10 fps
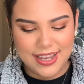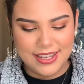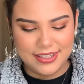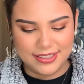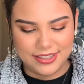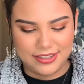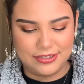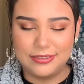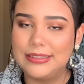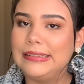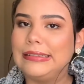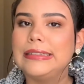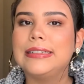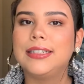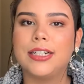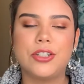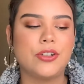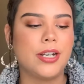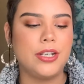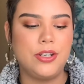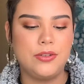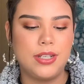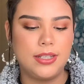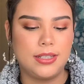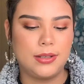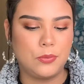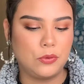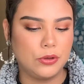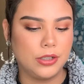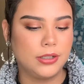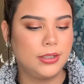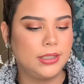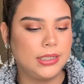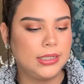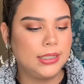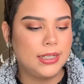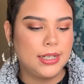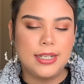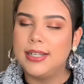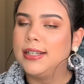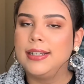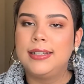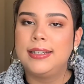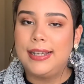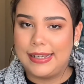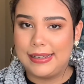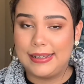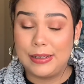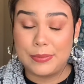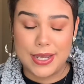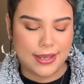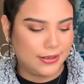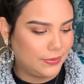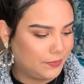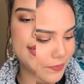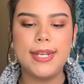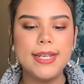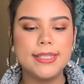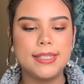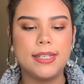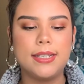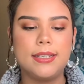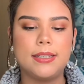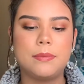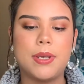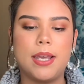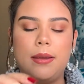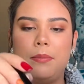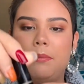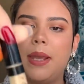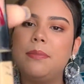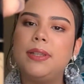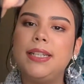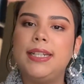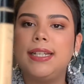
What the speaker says: So gonna try to use it some more. But yeah. Okay, next is my Maybelline